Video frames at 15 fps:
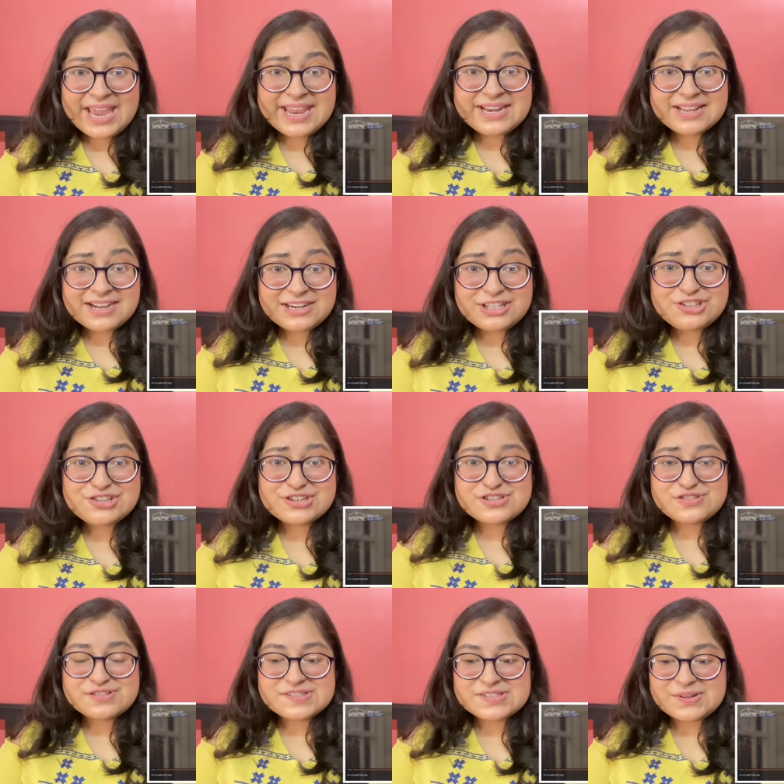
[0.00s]
encouraging
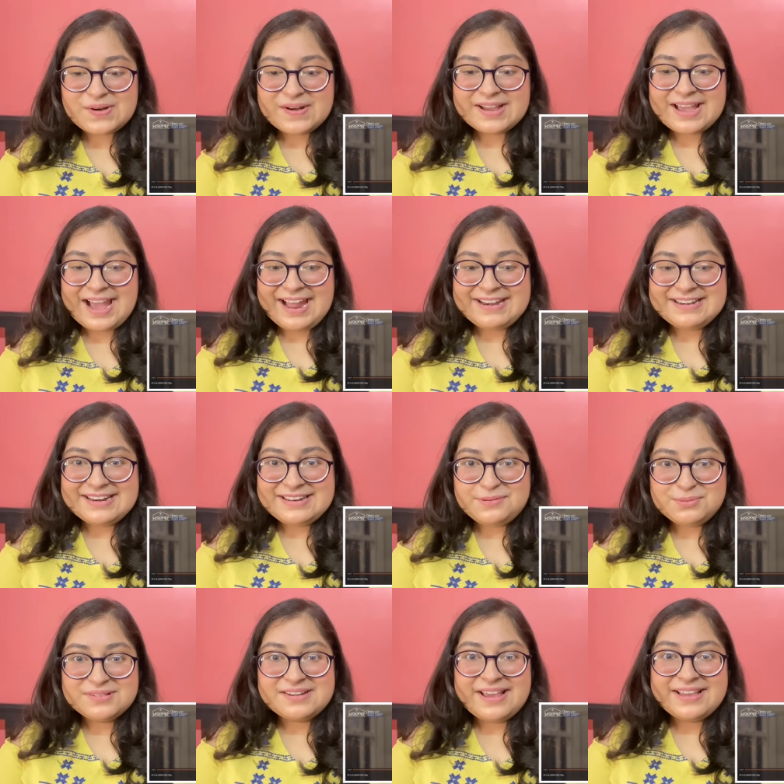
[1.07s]
Junseong, and he
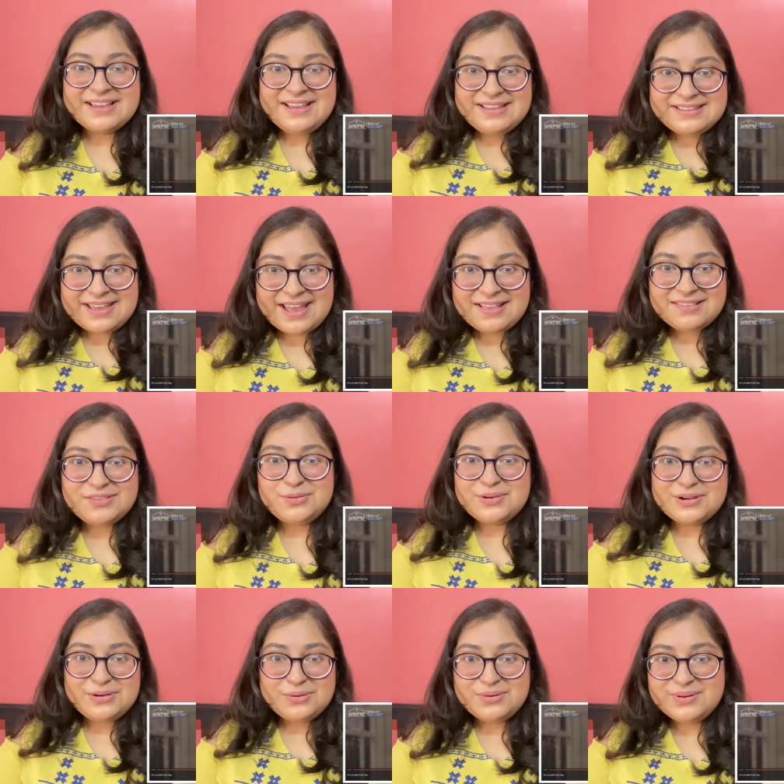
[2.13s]
was like, "Yes, you
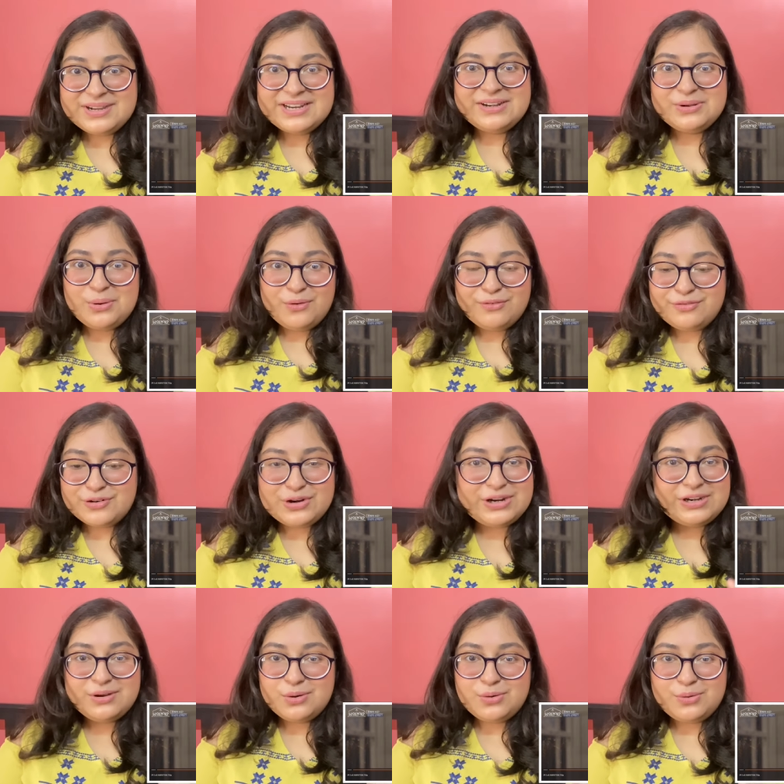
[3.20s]
can do it. Go for
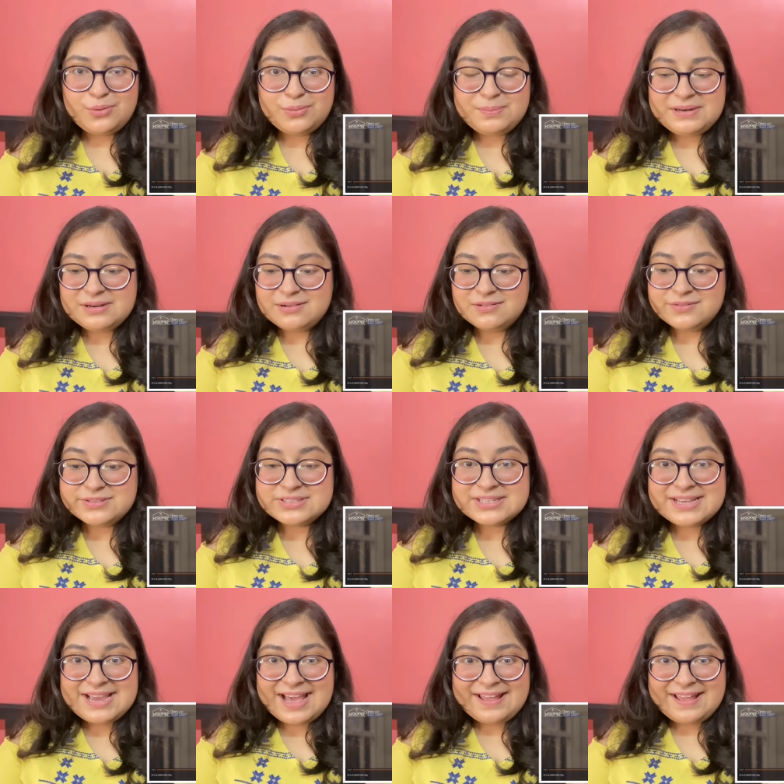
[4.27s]
it. Don't be nervous."